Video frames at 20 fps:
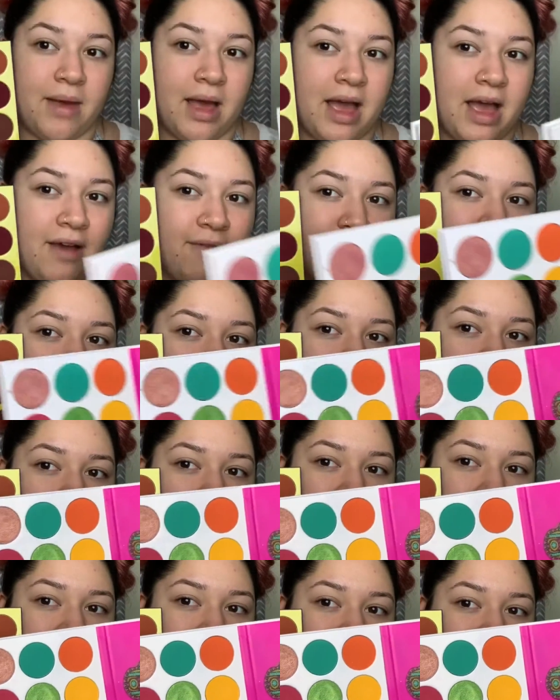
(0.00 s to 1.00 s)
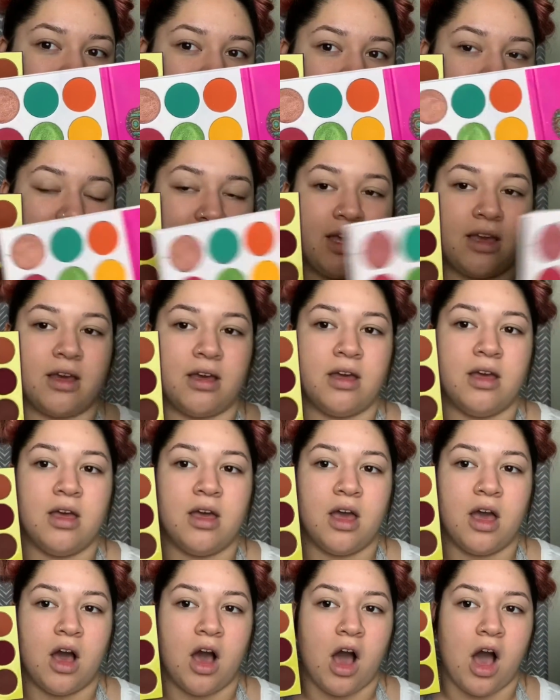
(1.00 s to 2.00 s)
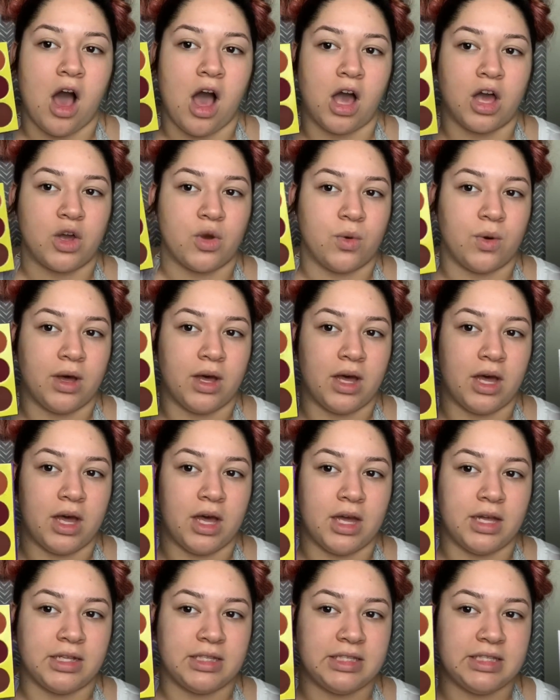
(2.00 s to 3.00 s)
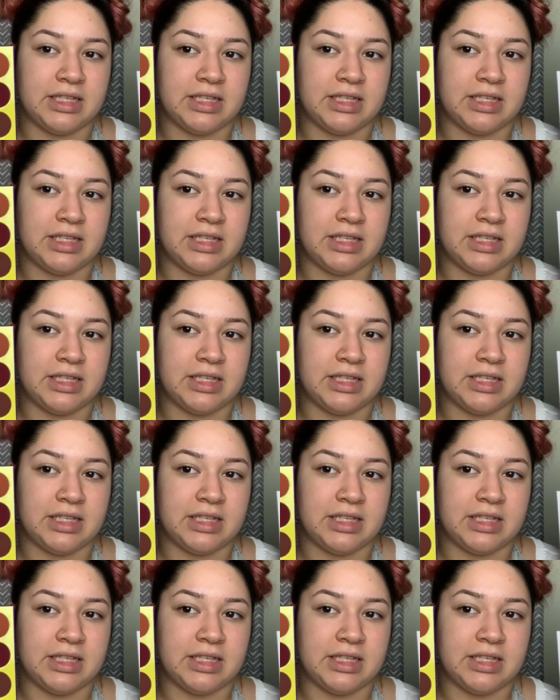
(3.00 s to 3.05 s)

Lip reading: have my eye on this like aqua